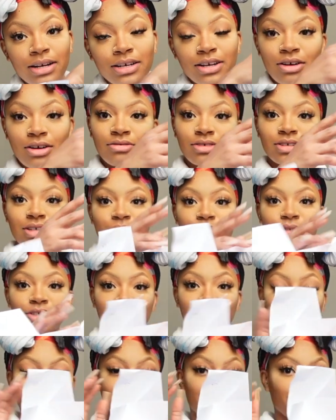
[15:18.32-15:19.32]
don't because I want y'all
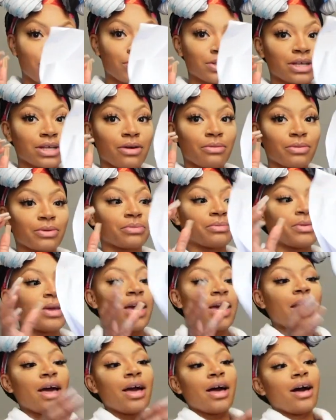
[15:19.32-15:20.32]
to see my whole entire room.
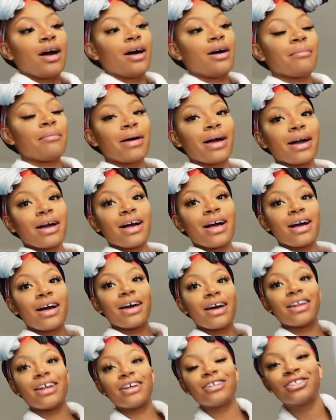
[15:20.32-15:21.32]
Oh my
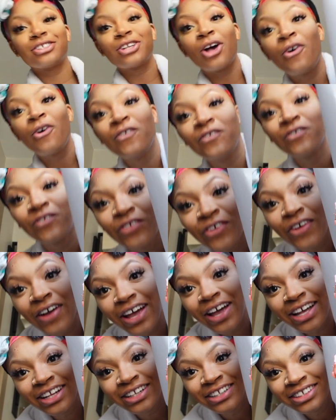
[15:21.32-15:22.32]
God, it's so
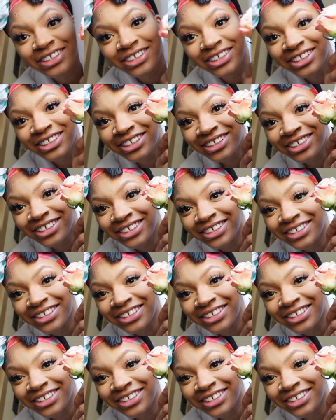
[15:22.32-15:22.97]
French.